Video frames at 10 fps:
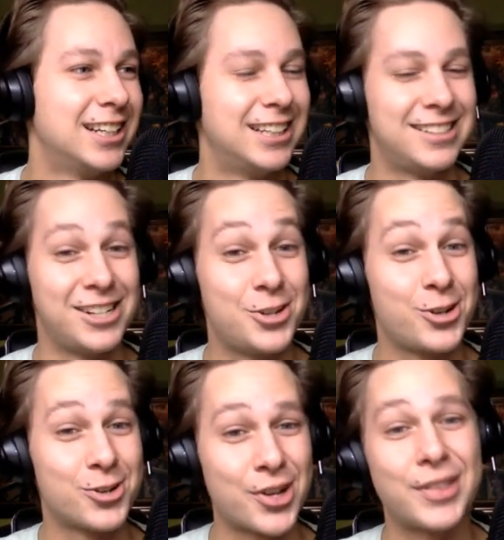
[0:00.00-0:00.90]
is
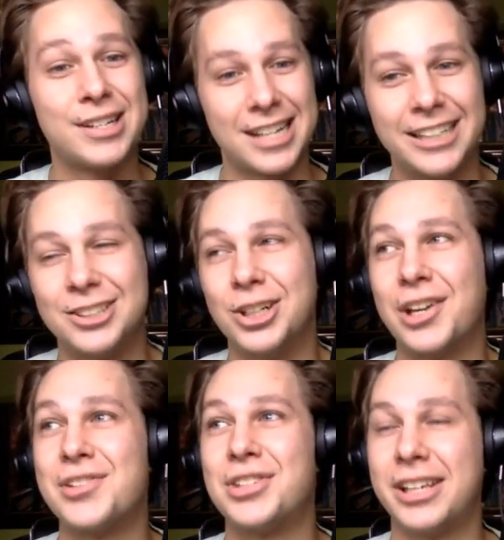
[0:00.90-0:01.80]
easier said than done. Look,
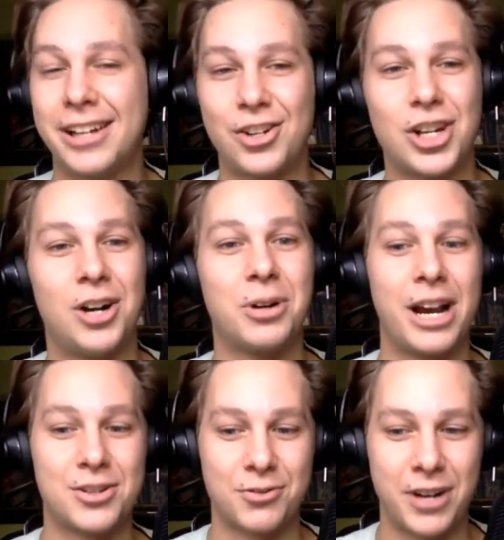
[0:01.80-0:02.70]
it's the NHL and
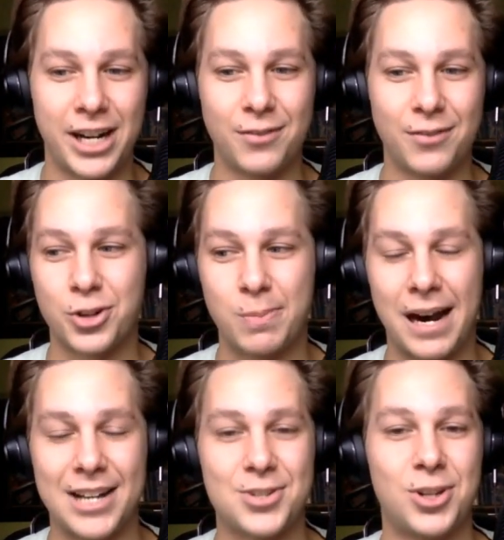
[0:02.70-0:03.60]
guys are fighting for
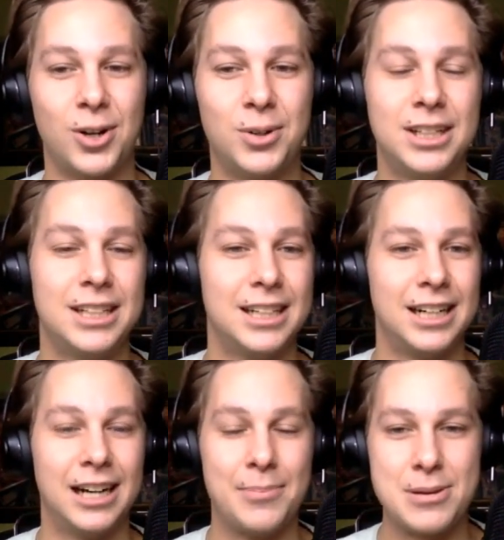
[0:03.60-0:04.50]
spots. So
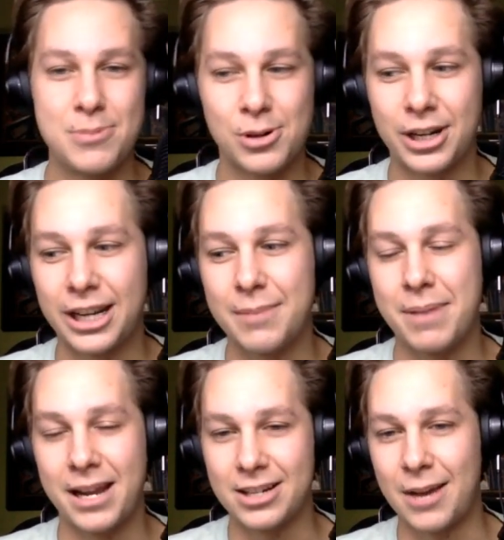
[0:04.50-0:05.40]
people are going to get
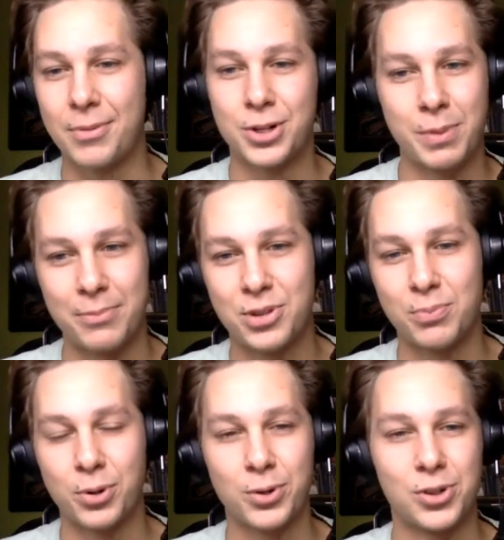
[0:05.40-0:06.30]
banged up. There's bumps and
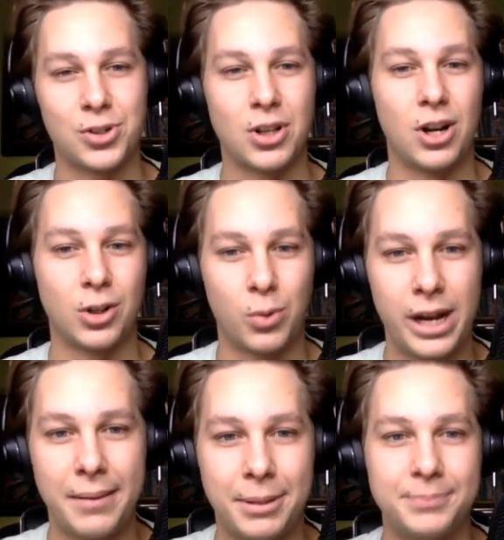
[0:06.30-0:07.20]
bruises along the
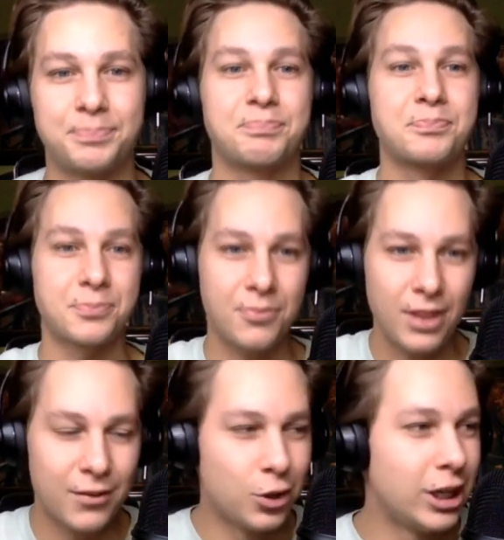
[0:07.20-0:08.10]
way. But
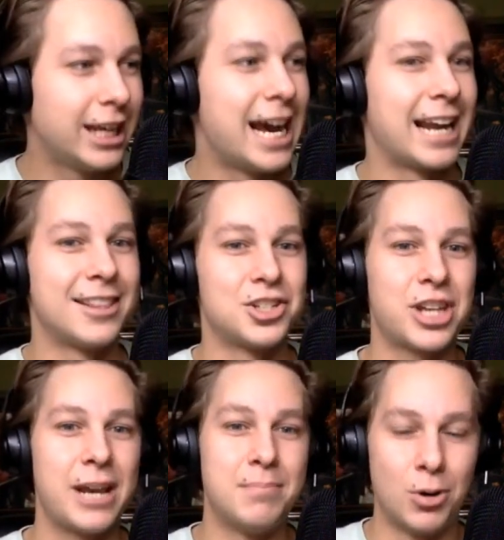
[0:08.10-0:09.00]
if you can get out of this
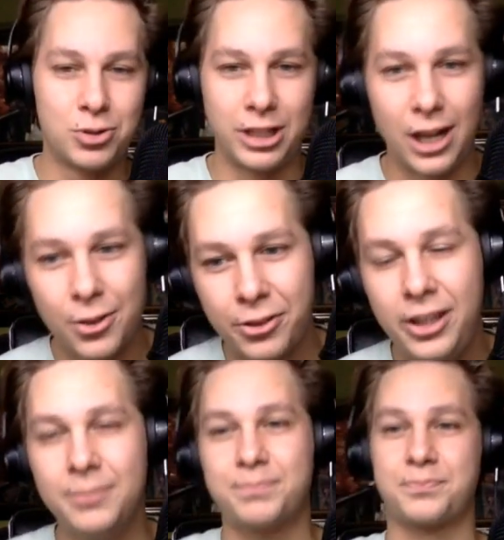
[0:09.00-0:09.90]
game mostly healthy